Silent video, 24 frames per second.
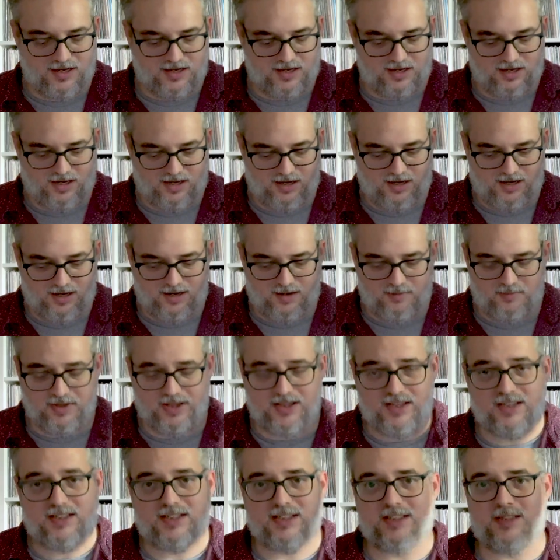But
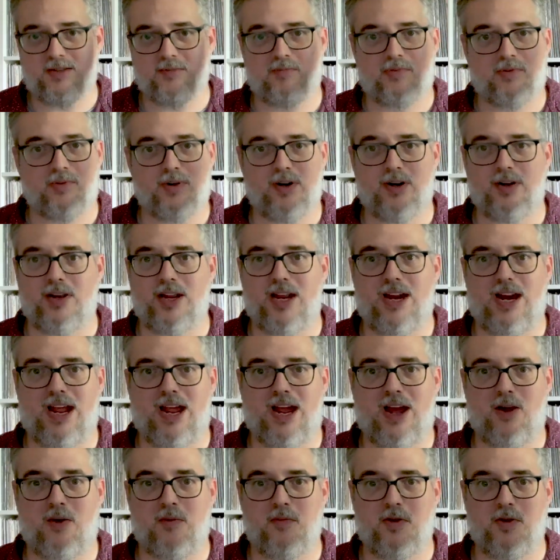this is a brilliant
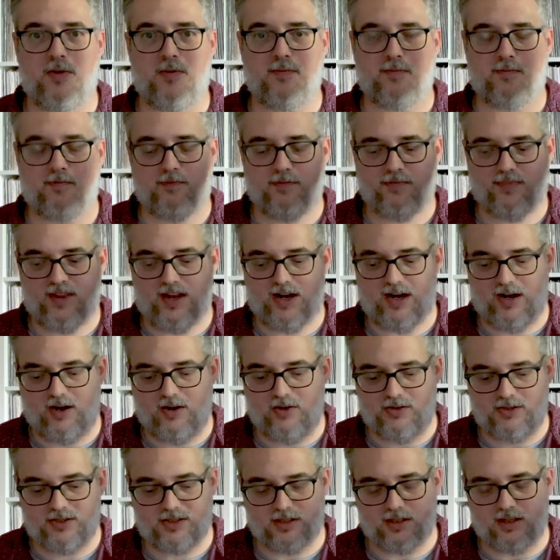album that
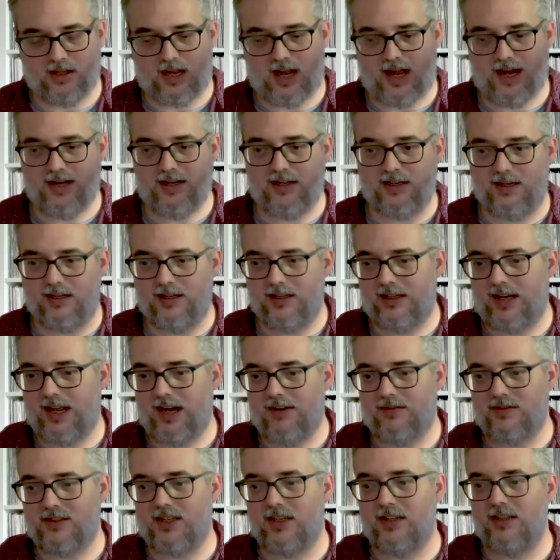owes a lot. It kind
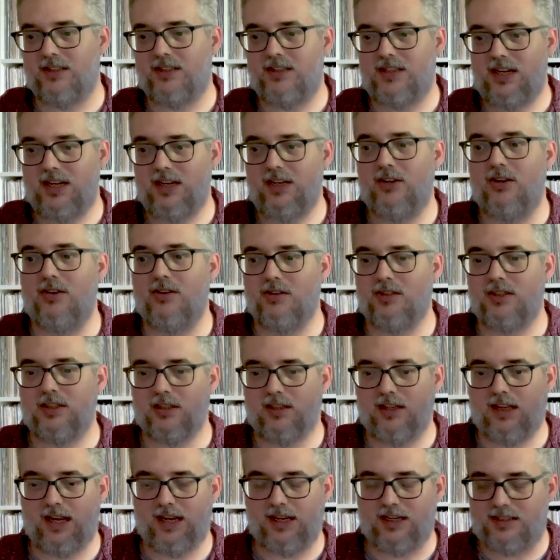of just continues the
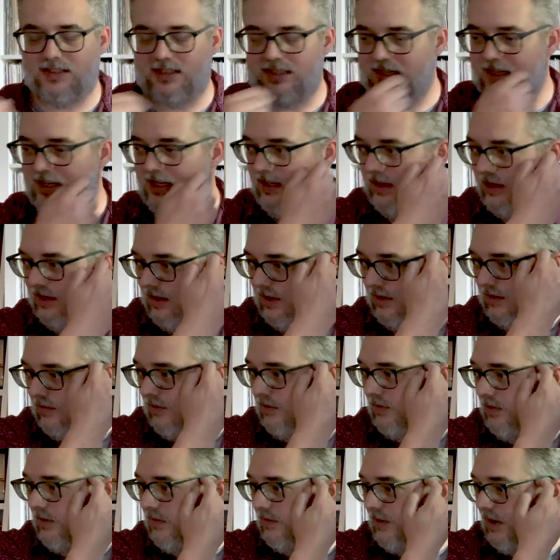legacy
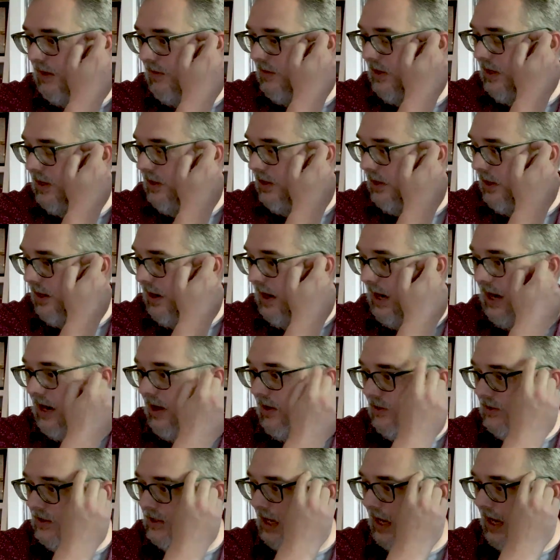of the Velvet
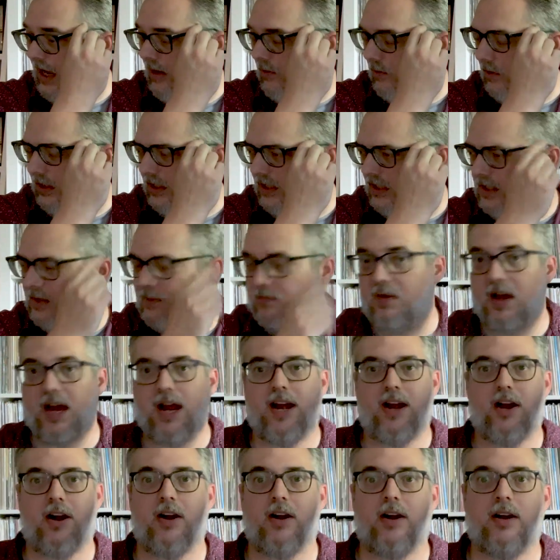Underground and would
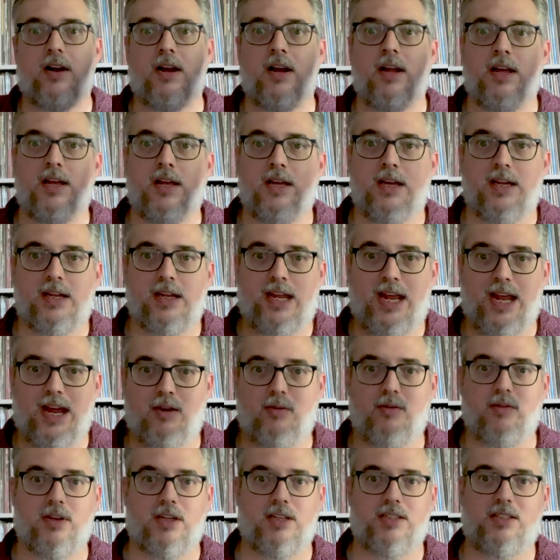inspire
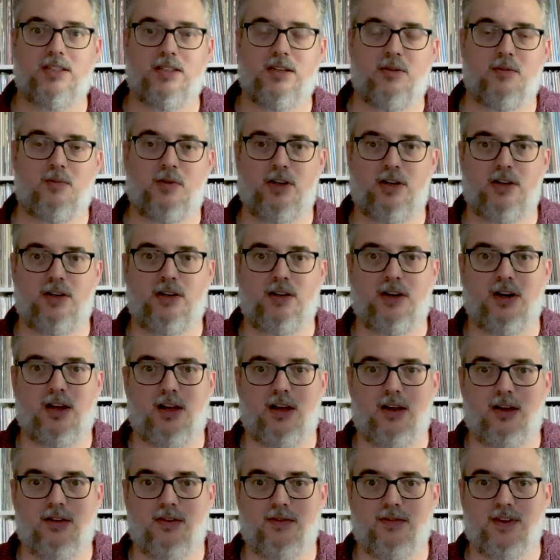countless number
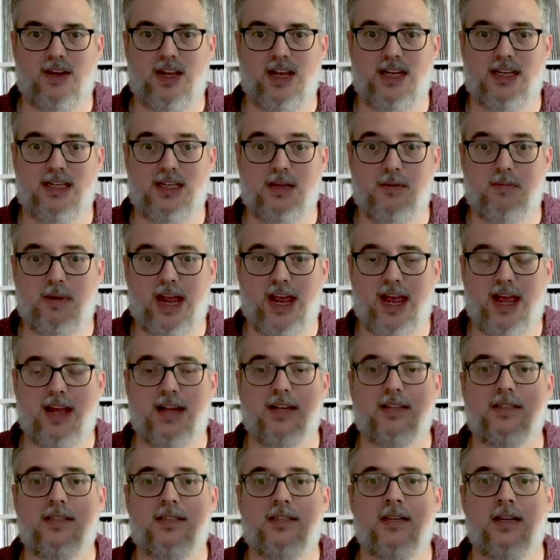of indie
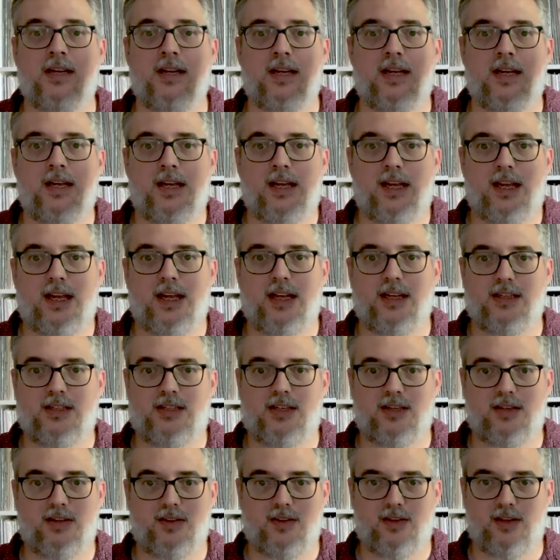bands
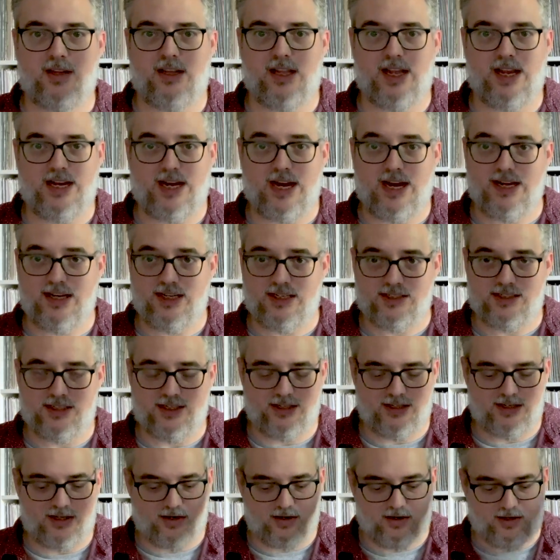into the late 80s
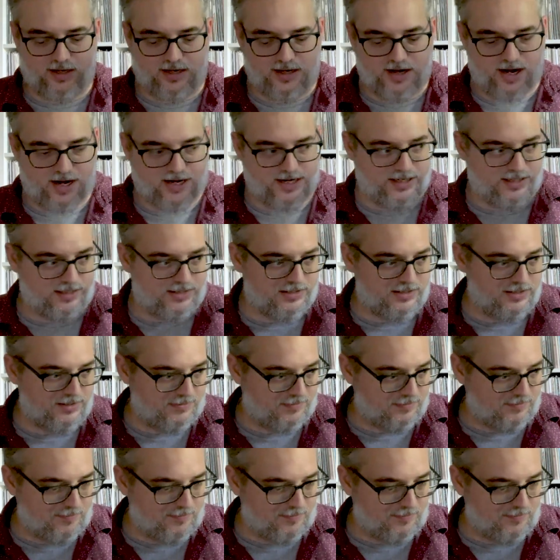and the early 90s.